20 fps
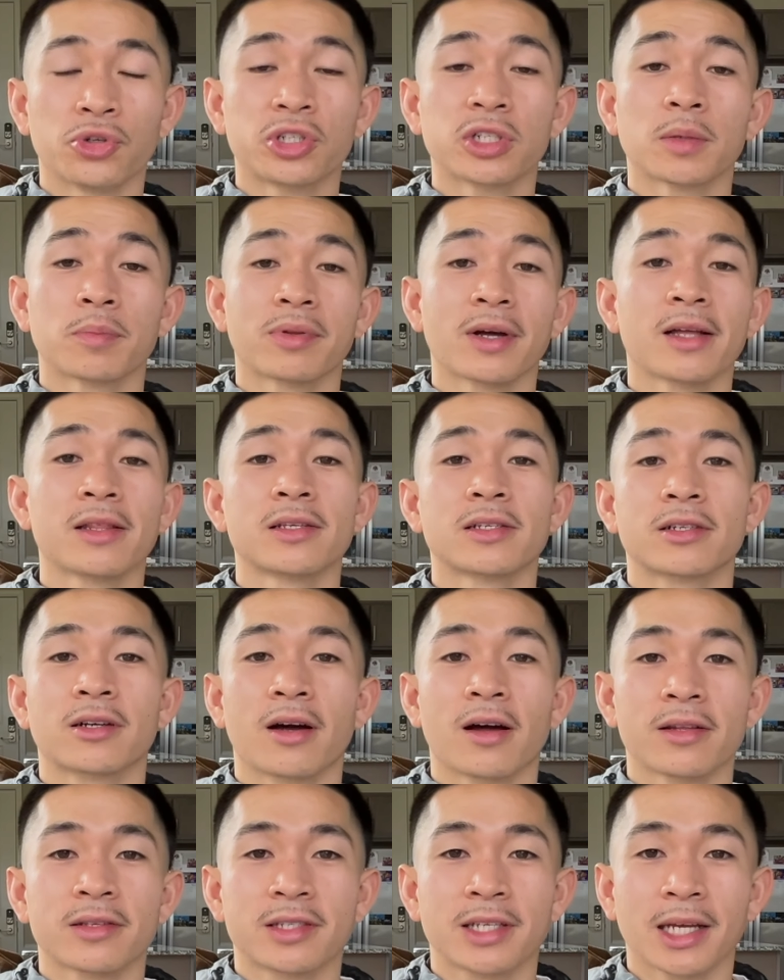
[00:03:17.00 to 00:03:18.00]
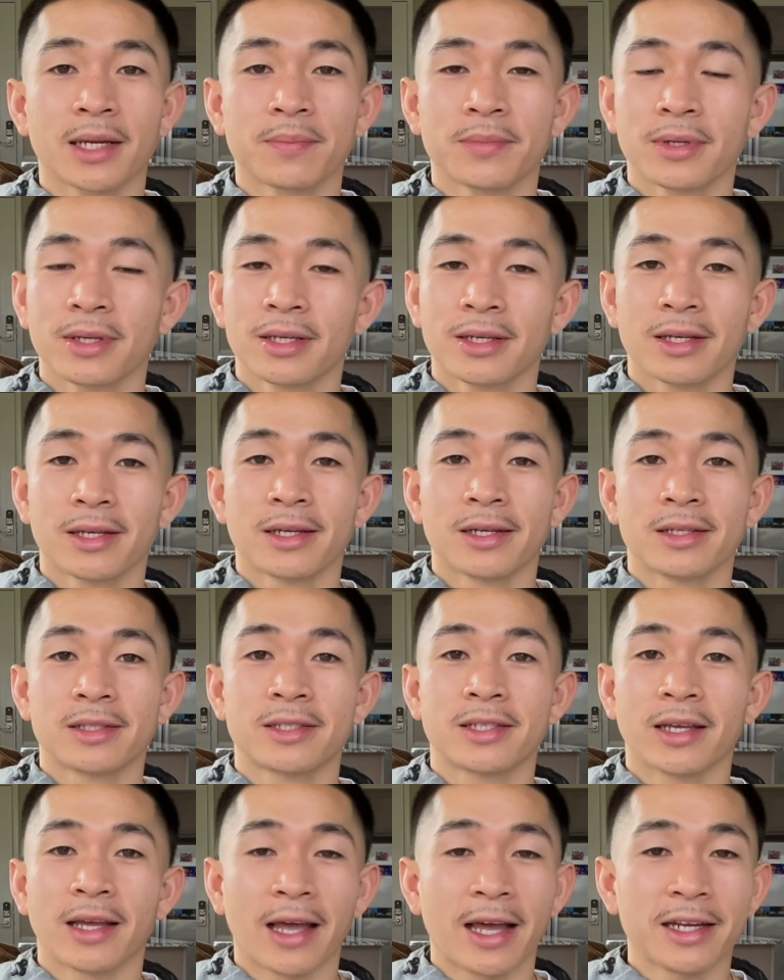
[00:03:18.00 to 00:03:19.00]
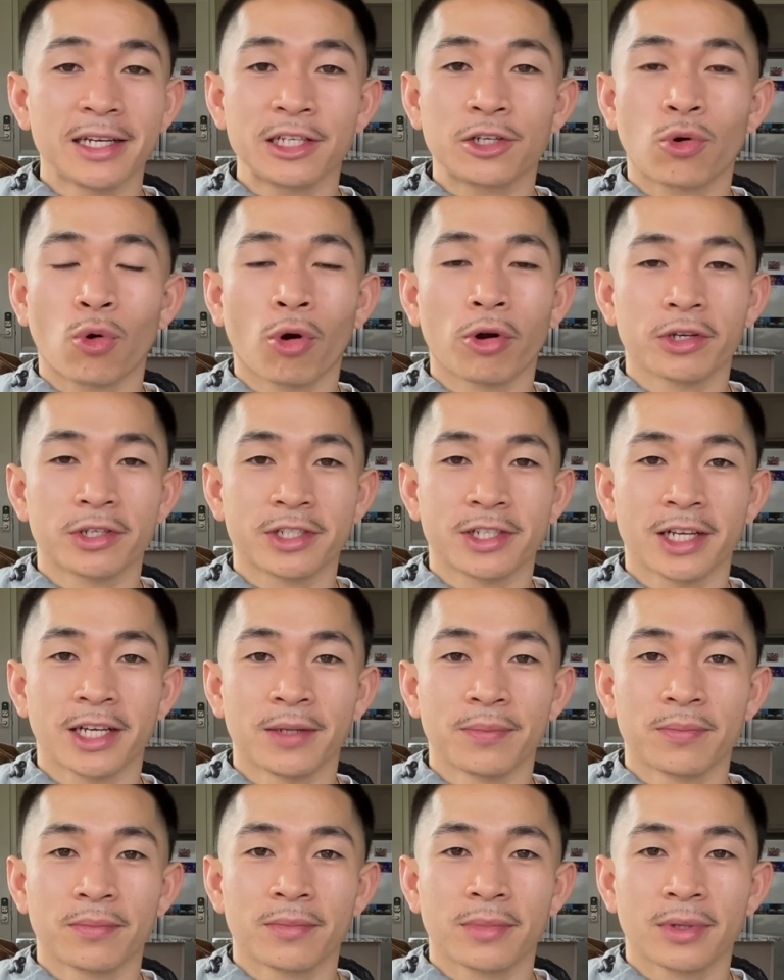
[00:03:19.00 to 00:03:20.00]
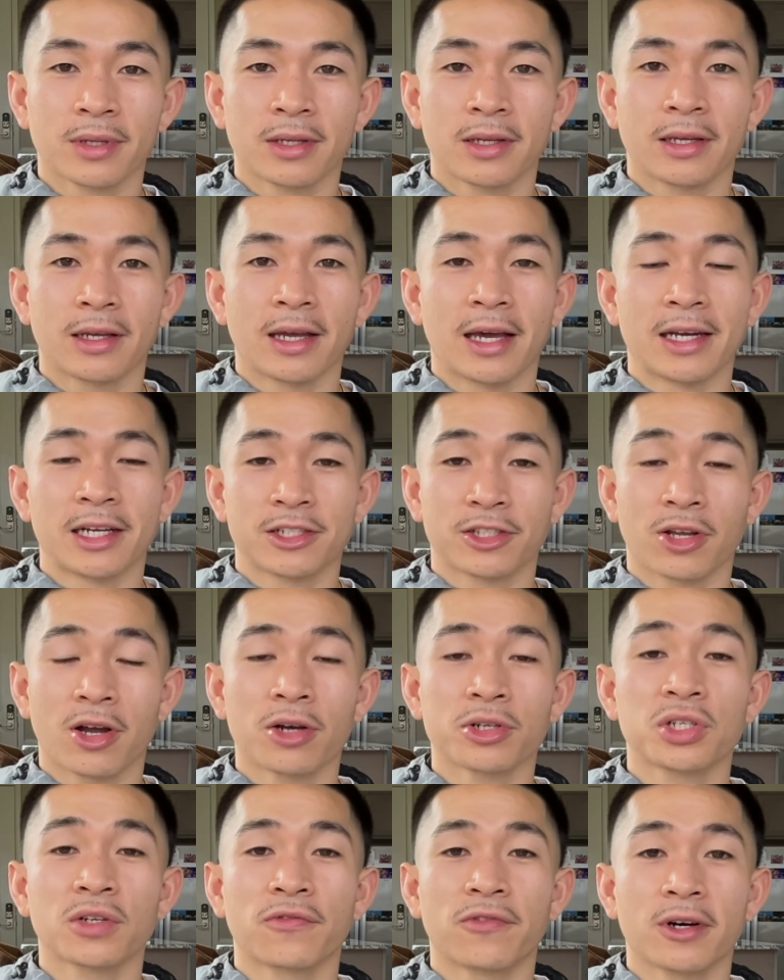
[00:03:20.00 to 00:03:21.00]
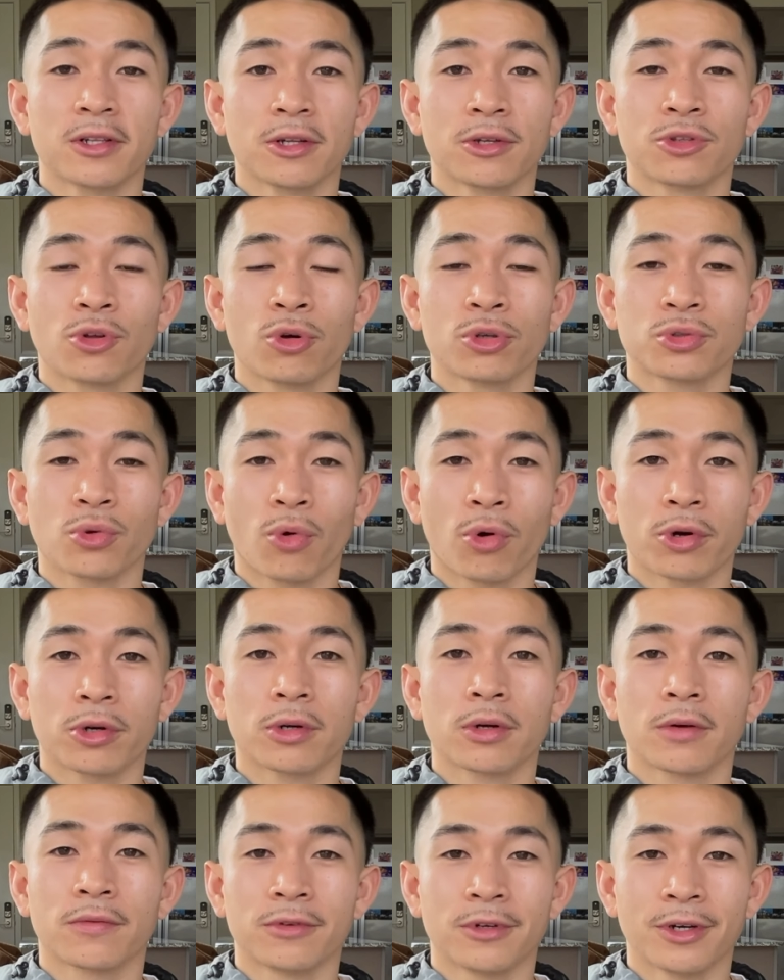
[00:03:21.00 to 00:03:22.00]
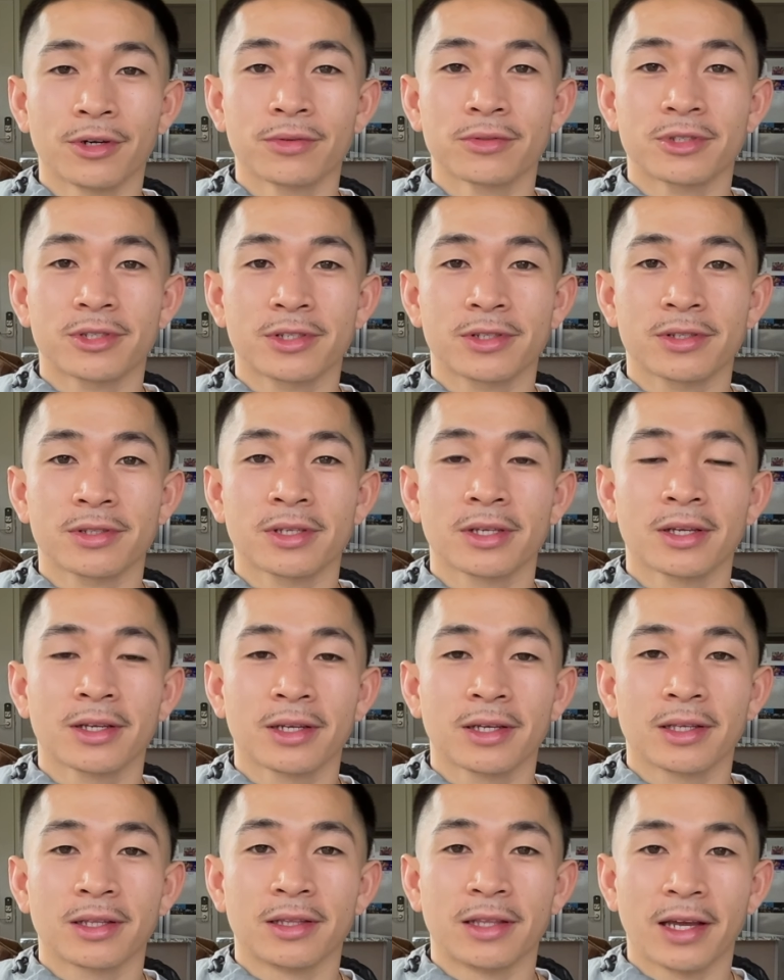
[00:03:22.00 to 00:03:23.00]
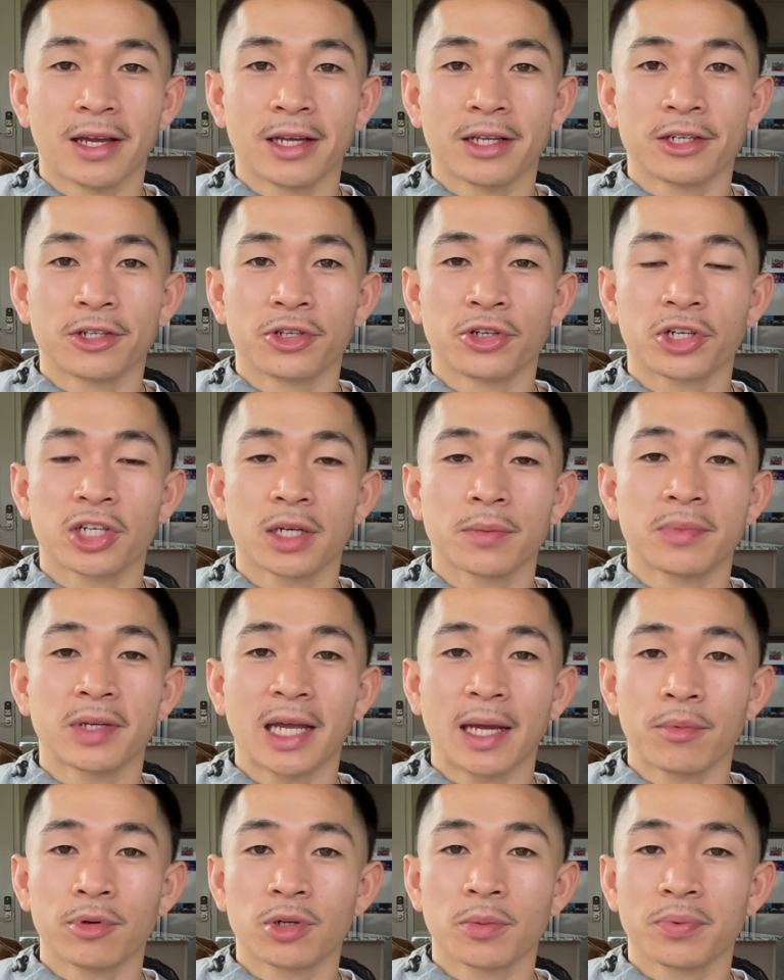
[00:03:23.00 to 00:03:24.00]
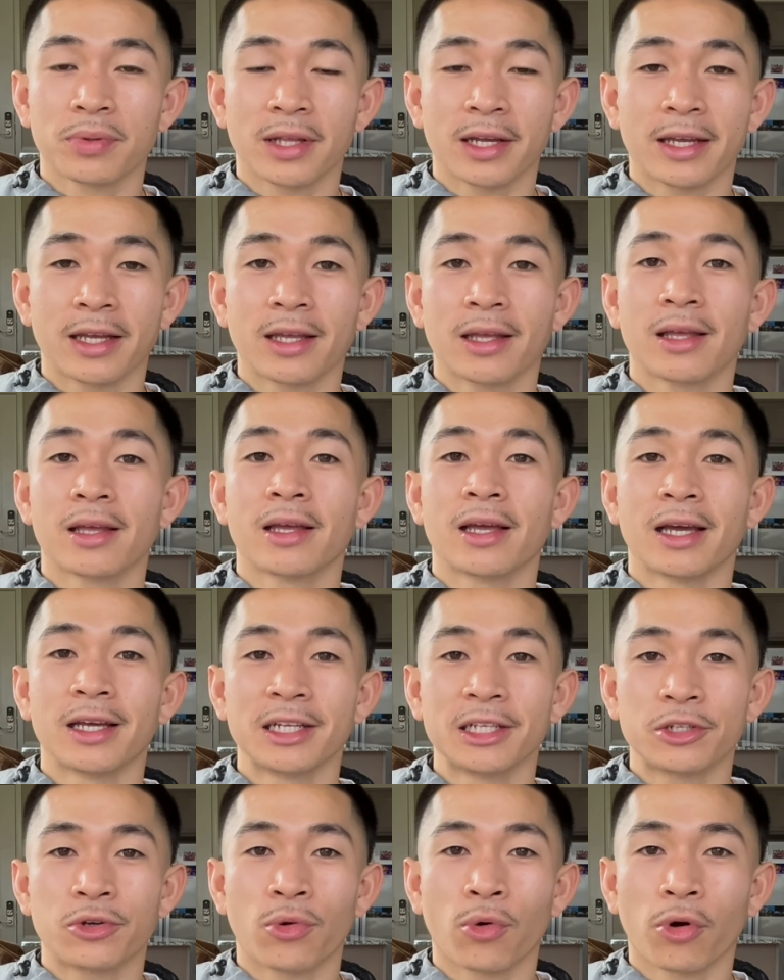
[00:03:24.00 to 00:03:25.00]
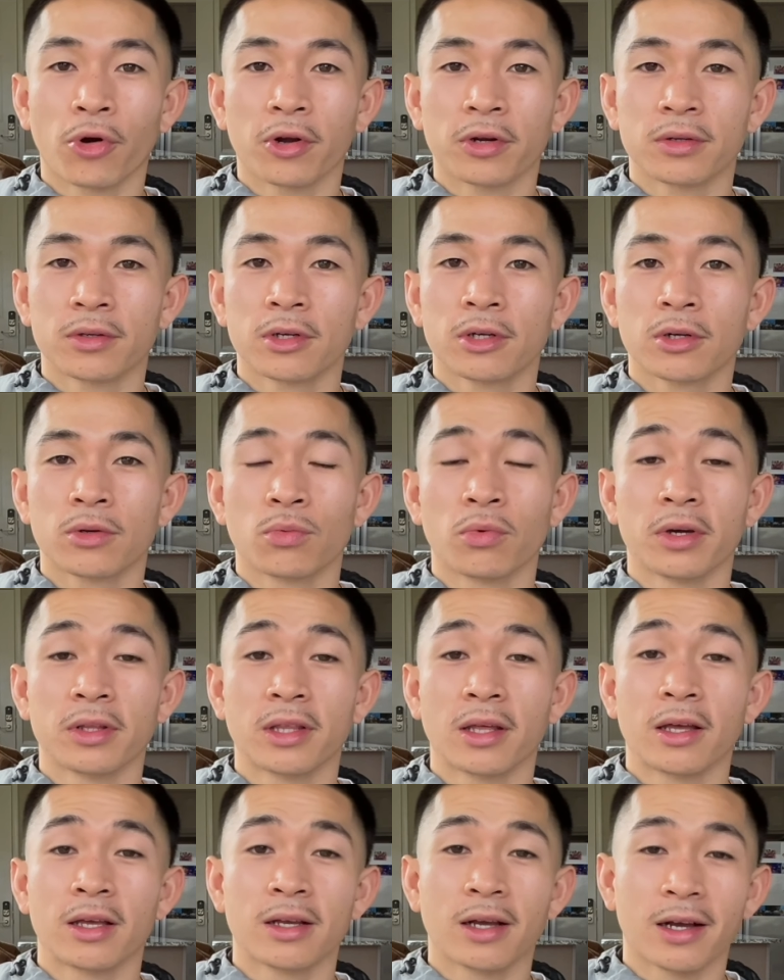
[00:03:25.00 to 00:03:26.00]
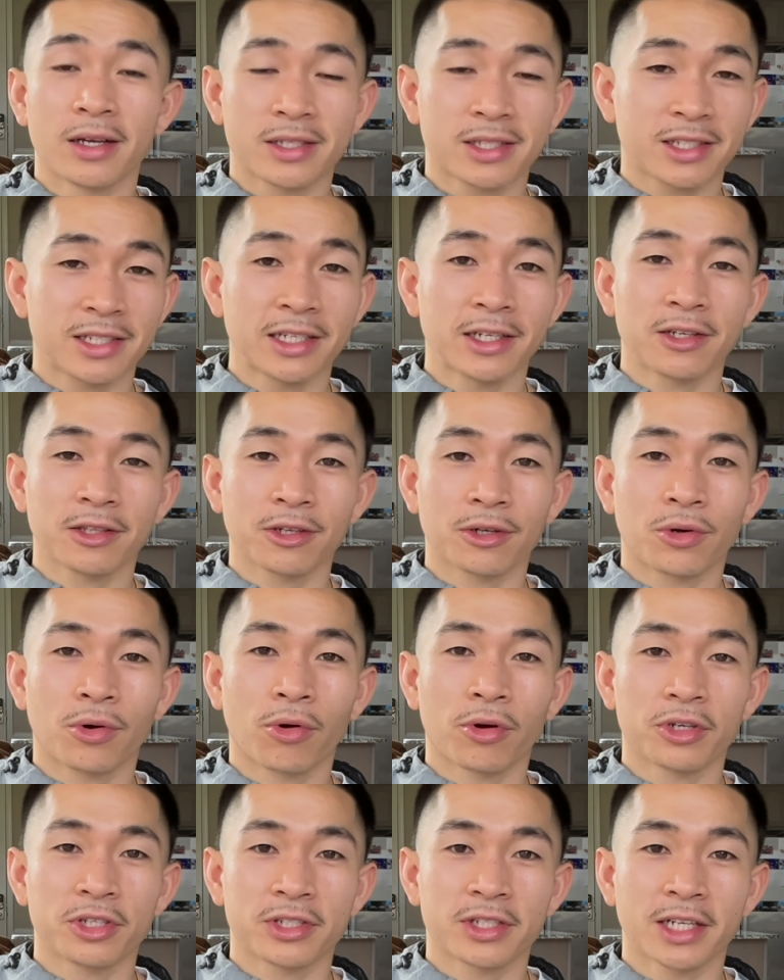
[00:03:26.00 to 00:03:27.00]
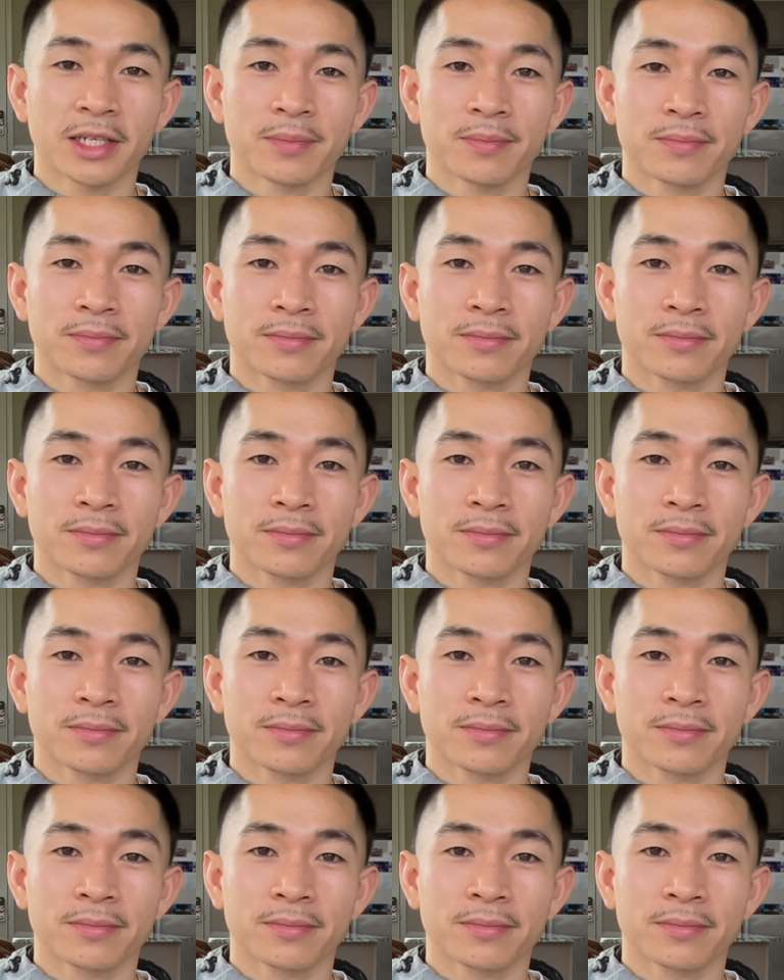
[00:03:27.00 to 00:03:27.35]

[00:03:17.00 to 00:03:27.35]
can apply this concept to any chord shape, and as long as you follow those order of notes, then you're going to be able to play any chord with a singular chord shape.